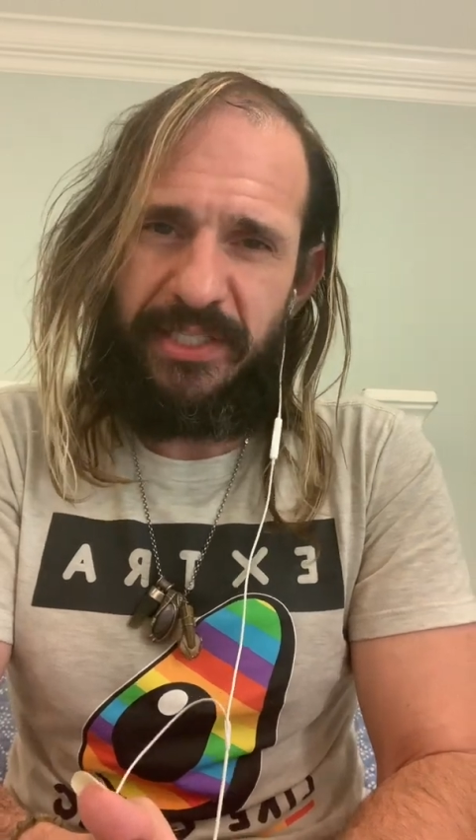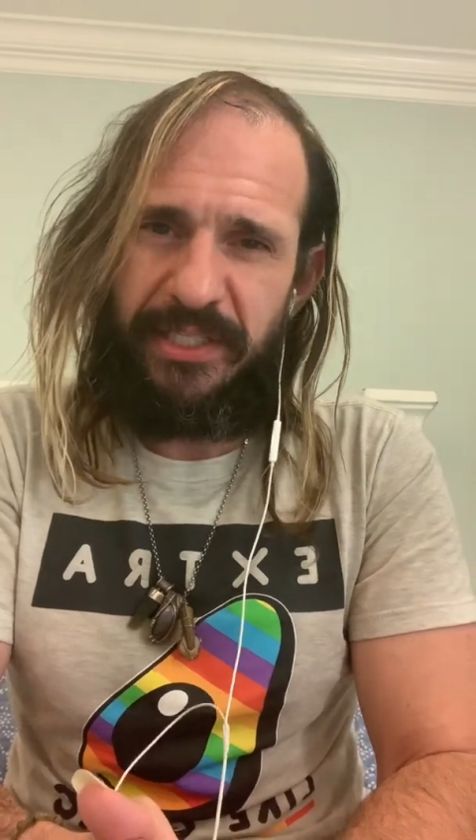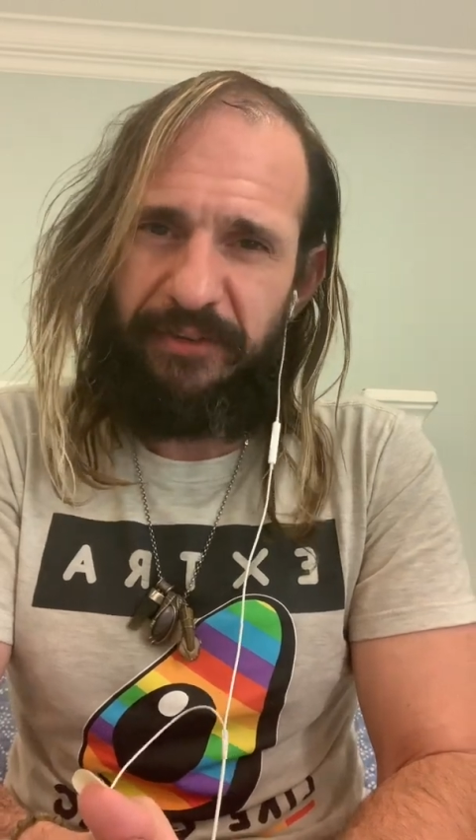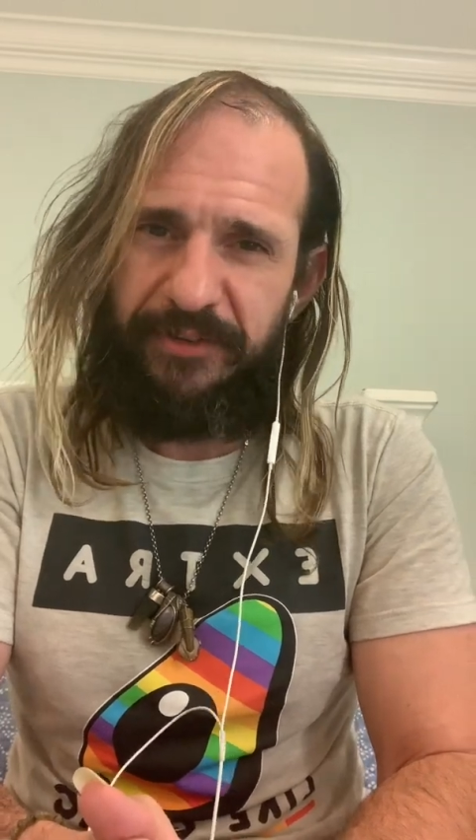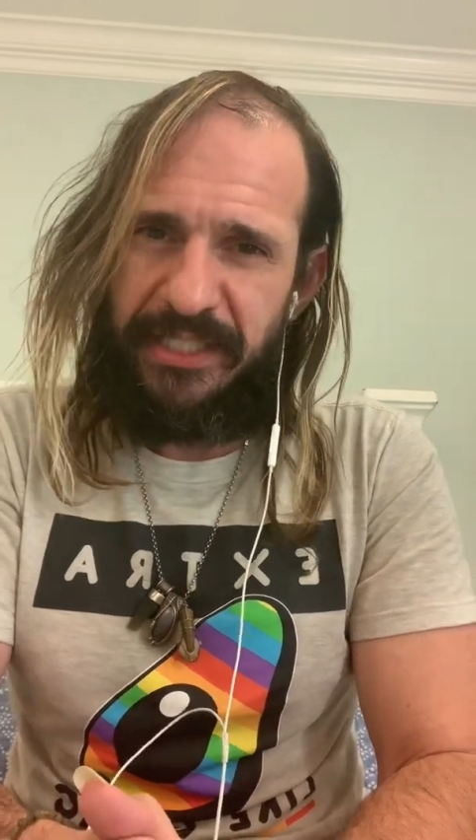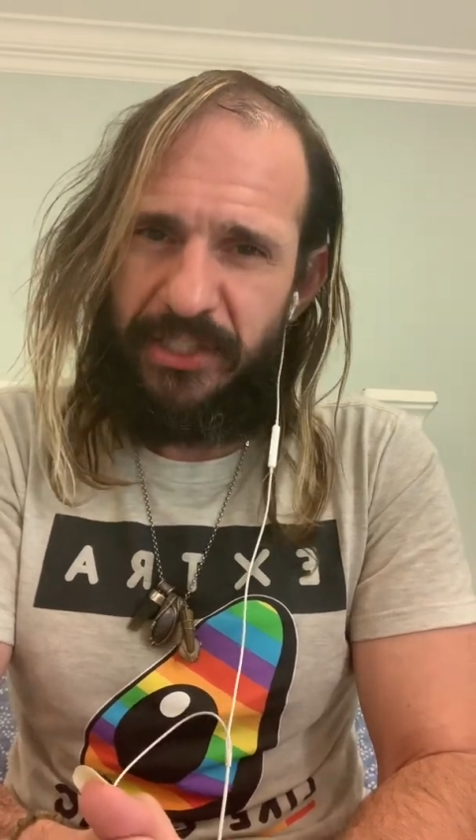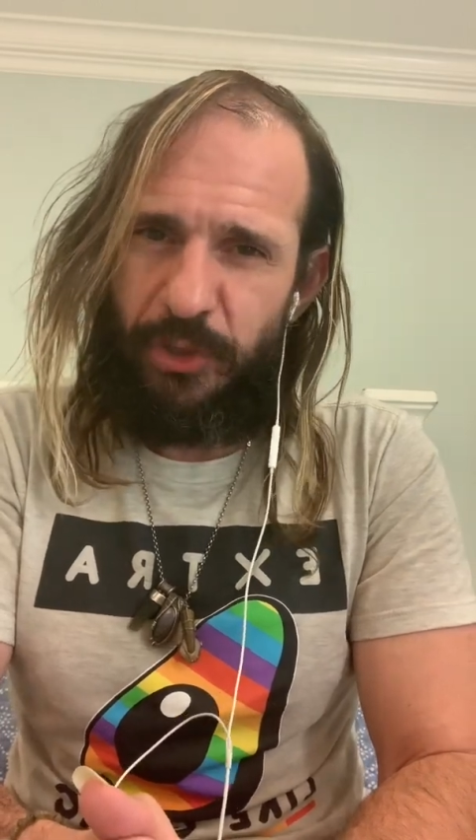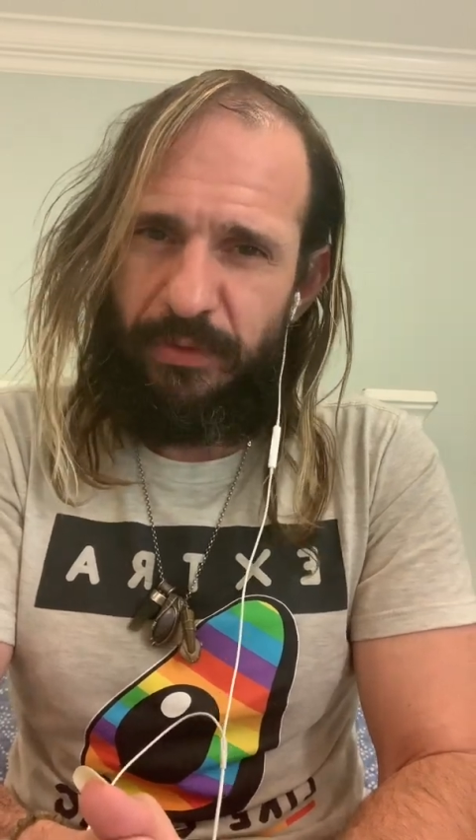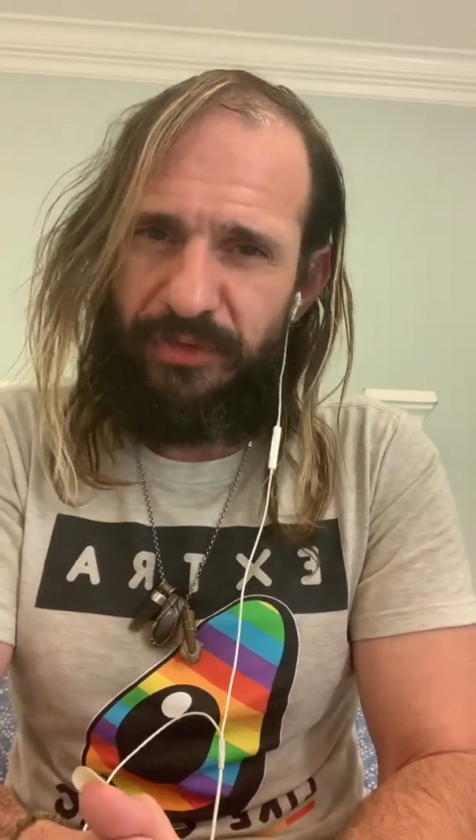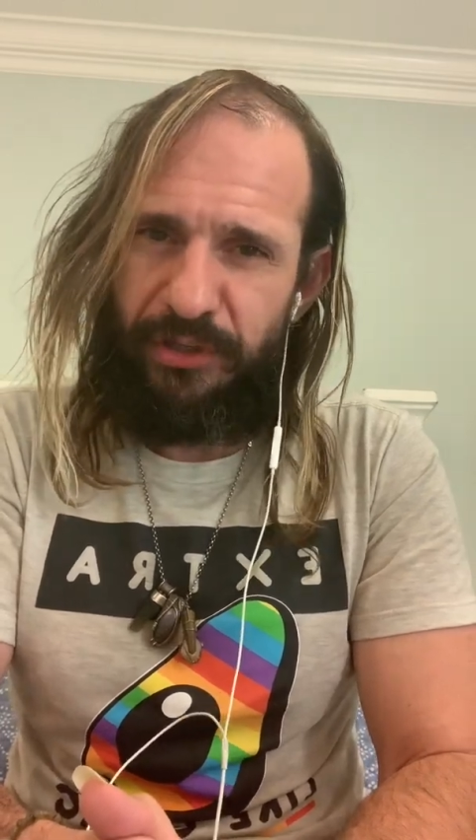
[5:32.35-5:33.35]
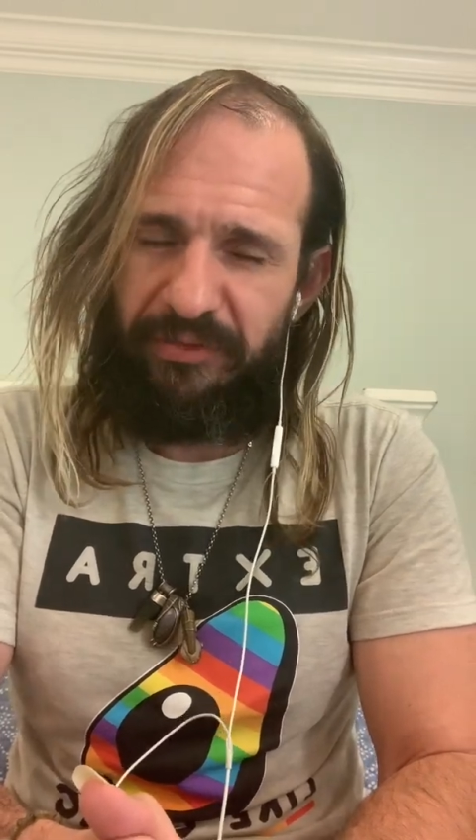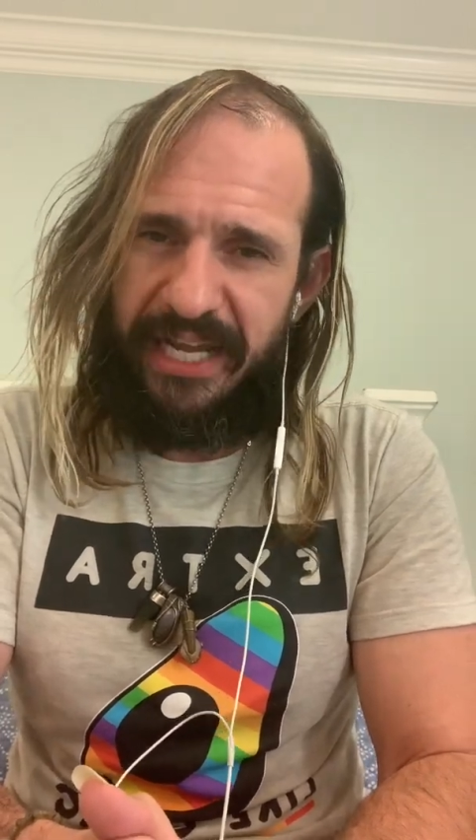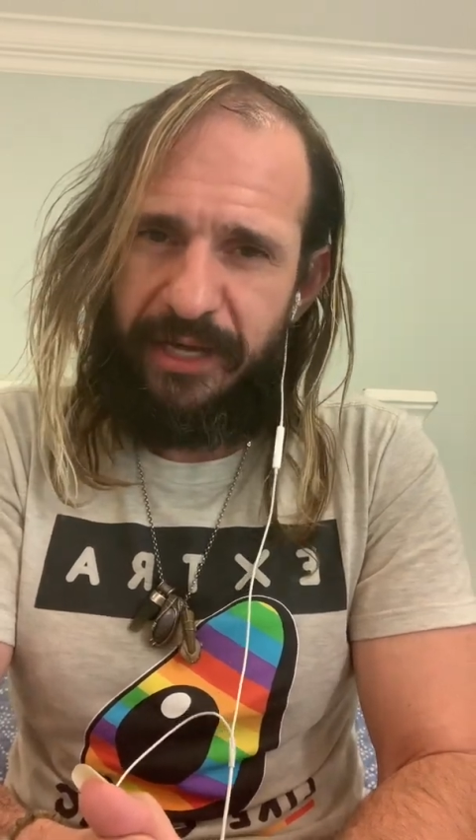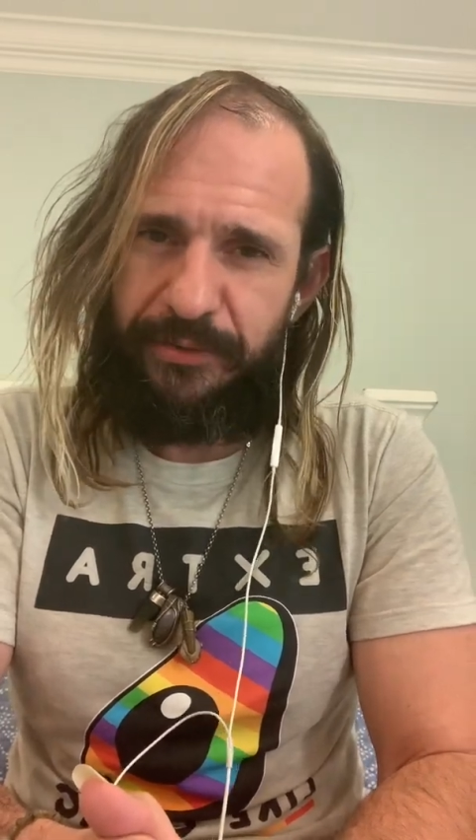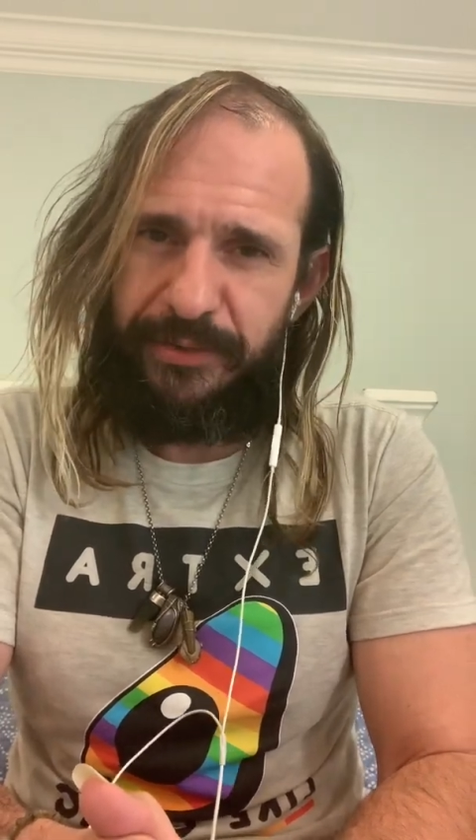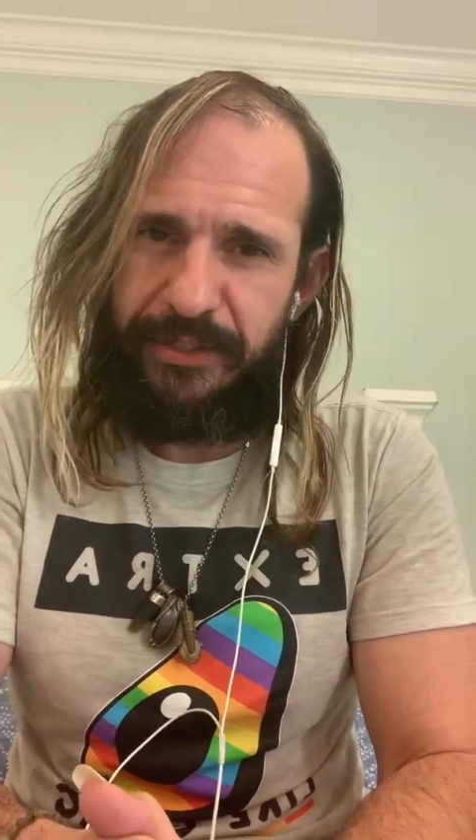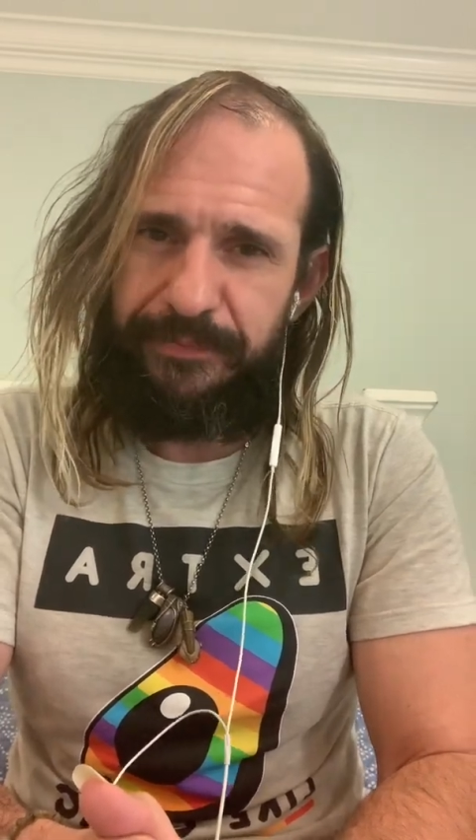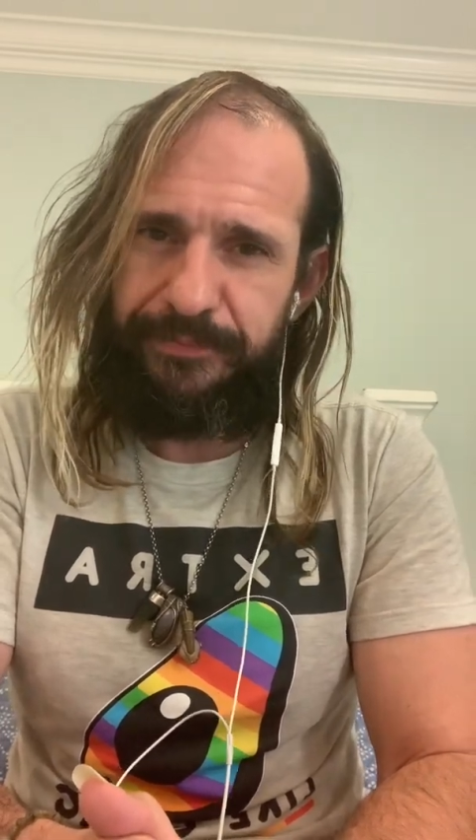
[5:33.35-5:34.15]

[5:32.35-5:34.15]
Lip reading: stuff is still moving around.